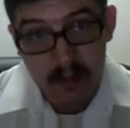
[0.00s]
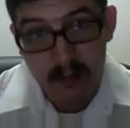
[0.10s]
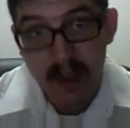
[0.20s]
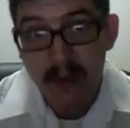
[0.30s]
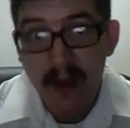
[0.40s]

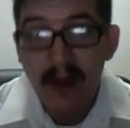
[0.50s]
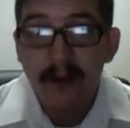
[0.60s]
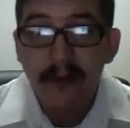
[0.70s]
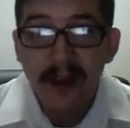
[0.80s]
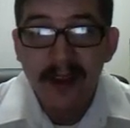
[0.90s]
main
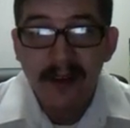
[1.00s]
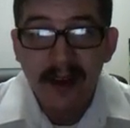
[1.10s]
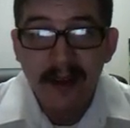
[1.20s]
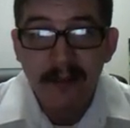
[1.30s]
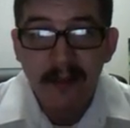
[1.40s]
writer for
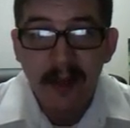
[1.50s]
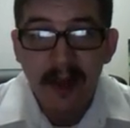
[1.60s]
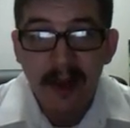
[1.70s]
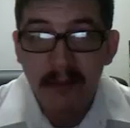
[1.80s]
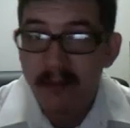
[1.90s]
IGRE,
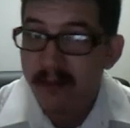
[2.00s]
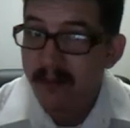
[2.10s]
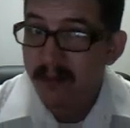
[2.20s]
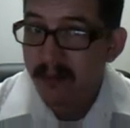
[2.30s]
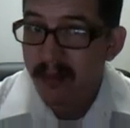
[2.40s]

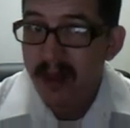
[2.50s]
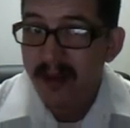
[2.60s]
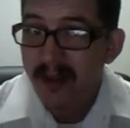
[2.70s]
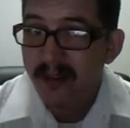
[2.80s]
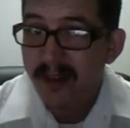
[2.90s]

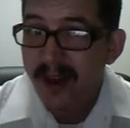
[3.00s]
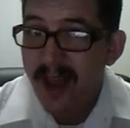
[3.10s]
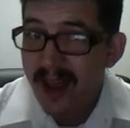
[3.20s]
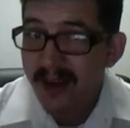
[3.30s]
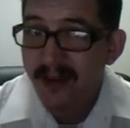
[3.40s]
playtesting
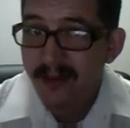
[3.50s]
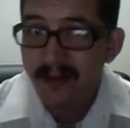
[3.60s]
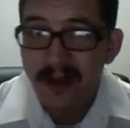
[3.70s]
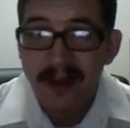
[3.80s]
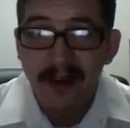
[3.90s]
head
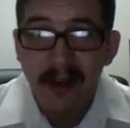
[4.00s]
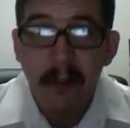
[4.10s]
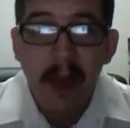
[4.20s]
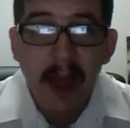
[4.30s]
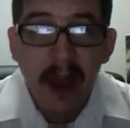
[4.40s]
for IGRE.
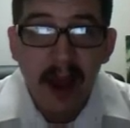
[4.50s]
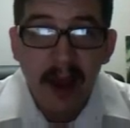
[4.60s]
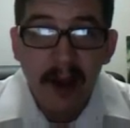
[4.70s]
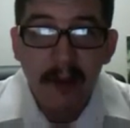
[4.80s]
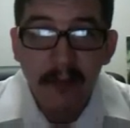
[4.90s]

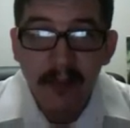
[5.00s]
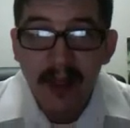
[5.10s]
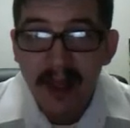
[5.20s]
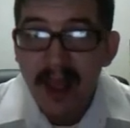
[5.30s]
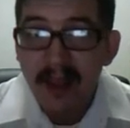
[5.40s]

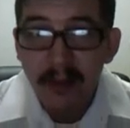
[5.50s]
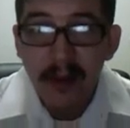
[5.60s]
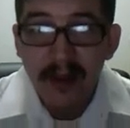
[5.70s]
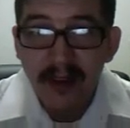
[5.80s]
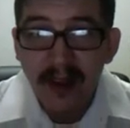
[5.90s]
As you
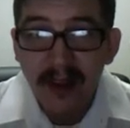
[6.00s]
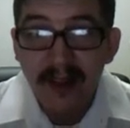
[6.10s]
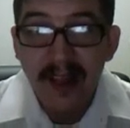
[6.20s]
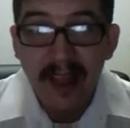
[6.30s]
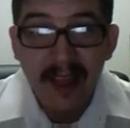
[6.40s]
can
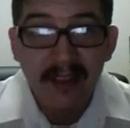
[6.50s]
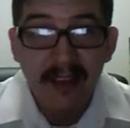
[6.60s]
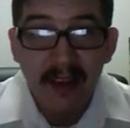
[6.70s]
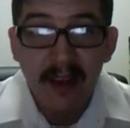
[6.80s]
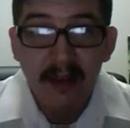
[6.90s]
tell,
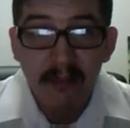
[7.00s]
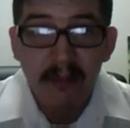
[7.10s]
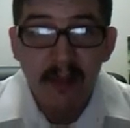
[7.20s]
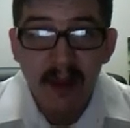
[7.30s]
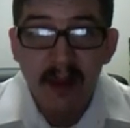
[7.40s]
it's
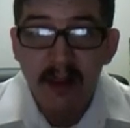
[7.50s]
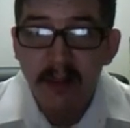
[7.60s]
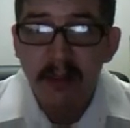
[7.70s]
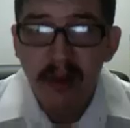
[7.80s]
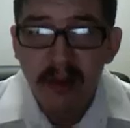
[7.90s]

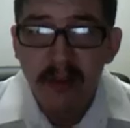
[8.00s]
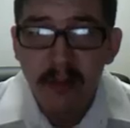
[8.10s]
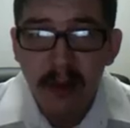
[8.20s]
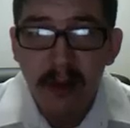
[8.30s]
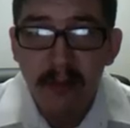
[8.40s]
a pretty
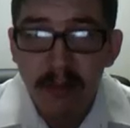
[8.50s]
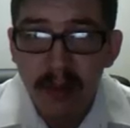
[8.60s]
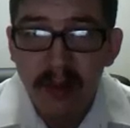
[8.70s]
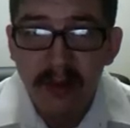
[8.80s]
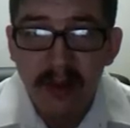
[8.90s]
small
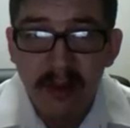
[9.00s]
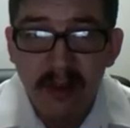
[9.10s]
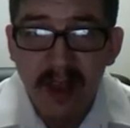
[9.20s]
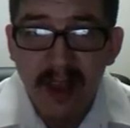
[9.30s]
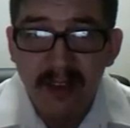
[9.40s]

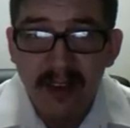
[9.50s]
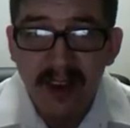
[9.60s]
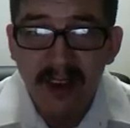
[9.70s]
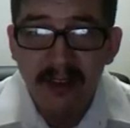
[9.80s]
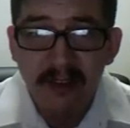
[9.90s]
business as it
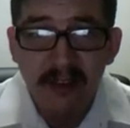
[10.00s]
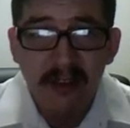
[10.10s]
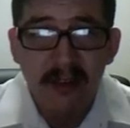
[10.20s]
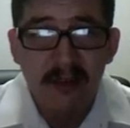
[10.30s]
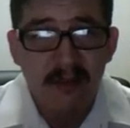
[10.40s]
is
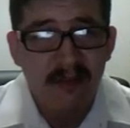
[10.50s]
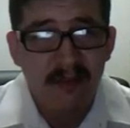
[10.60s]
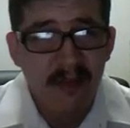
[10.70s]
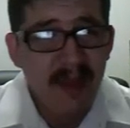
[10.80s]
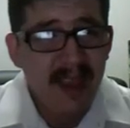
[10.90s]
just
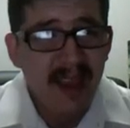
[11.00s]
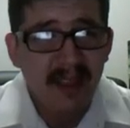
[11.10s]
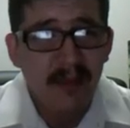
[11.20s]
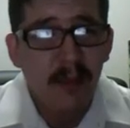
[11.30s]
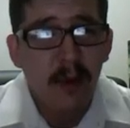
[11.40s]
me
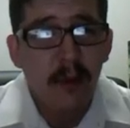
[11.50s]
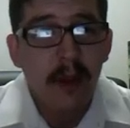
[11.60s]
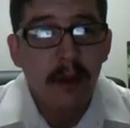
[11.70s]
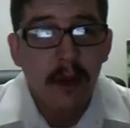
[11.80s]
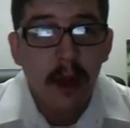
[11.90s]
at the
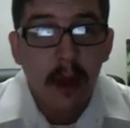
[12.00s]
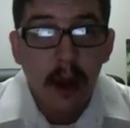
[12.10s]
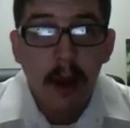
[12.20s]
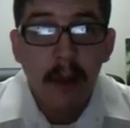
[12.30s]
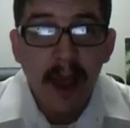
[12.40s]
moment.
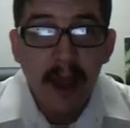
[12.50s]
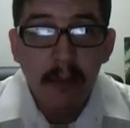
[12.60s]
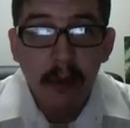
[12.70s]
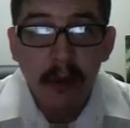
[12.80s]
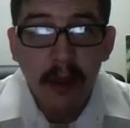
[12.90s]
I
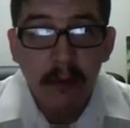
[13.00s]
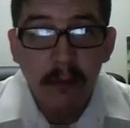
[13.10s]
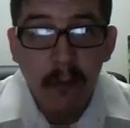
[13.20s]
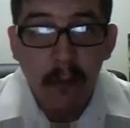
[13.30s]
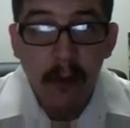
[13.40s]
am looking
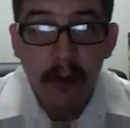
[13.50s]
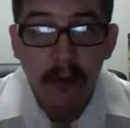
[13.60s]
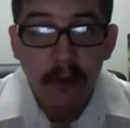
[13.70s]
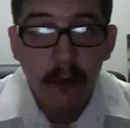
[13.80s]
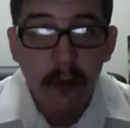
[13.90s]
forward
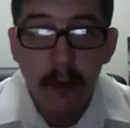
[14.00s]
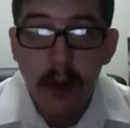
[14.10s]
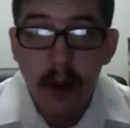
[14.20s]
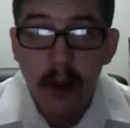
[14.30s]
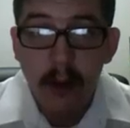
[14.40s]

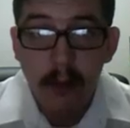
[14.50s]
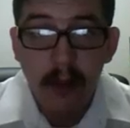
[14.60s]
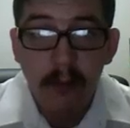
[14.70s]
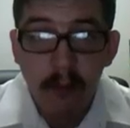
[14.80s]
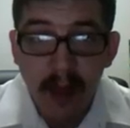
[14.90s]
to
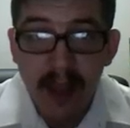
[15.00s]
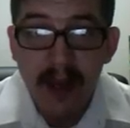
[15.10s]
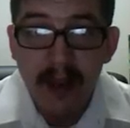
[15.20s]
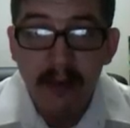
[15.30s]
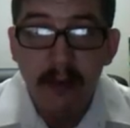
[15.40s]

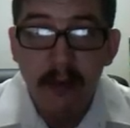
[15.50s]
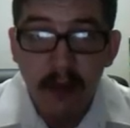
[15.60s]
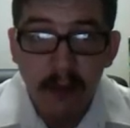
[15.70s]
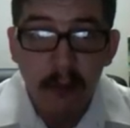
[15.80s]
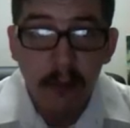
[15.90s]
inviting
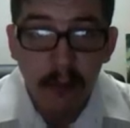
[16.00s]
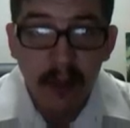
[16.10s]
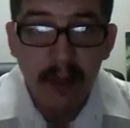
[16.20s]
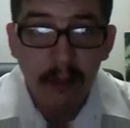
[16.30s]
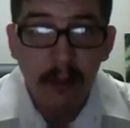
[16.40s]
several
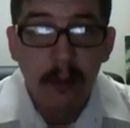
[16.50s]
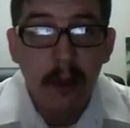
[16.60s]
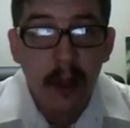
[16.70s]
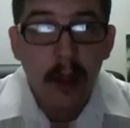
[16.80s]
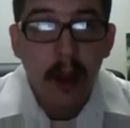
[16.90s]

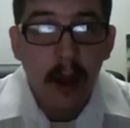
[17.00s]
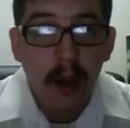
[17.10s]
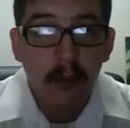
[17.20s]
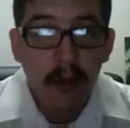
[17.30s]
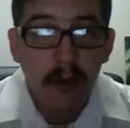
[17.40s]
people
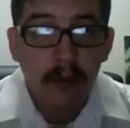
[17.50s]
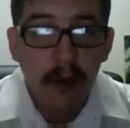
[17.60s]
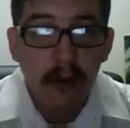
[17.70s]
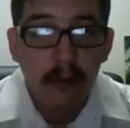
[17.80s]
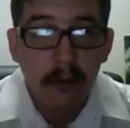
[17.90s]
of
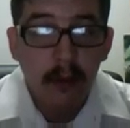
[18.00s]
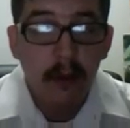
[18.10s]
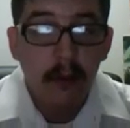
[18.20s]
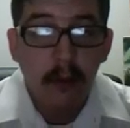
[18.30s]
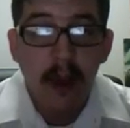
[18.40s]
interest
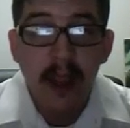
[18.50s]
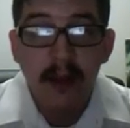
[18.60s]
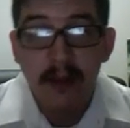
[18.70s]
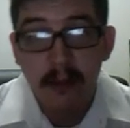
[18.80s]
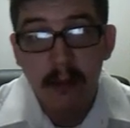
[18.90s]
to
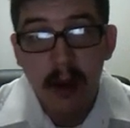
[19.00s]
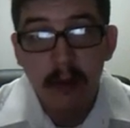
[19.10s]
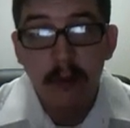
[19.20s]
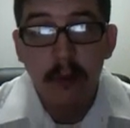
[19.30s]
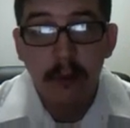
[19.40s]
write
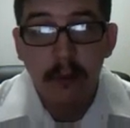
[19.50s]
modules